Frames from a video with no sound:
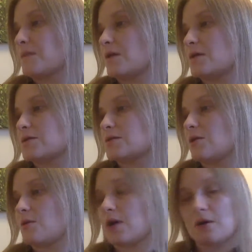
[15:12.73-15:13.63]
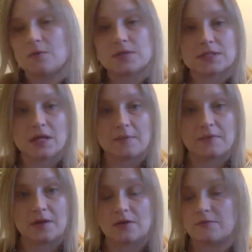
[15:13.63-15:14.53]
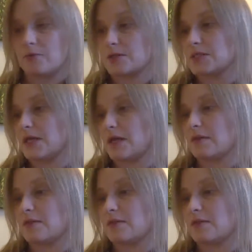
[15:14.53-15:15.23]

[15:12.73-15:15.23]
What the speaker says: right, so we'll stop there for today.